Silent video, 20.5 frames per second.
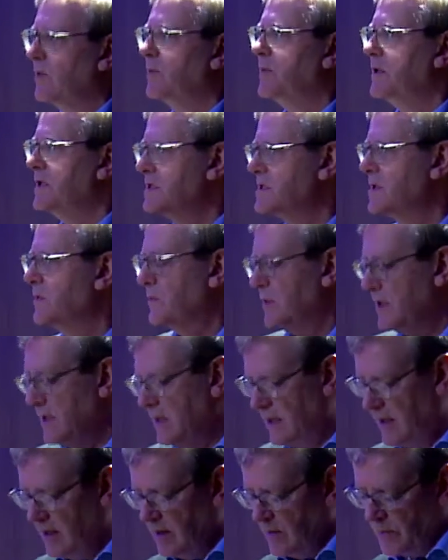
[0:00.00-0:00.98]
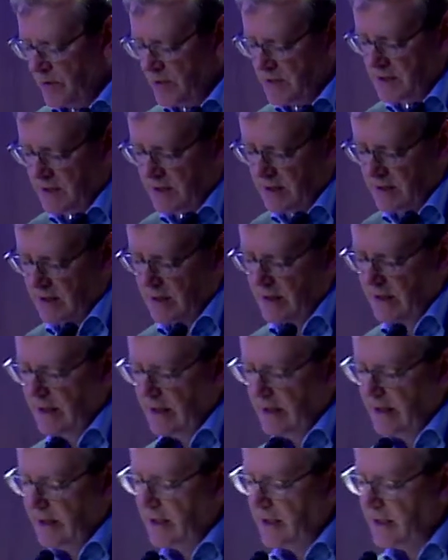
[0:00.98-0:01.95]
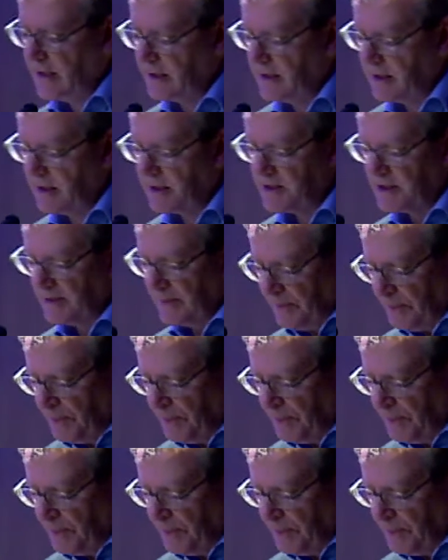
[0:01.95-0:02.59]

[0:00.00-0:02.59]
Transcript: be simply present in architecture.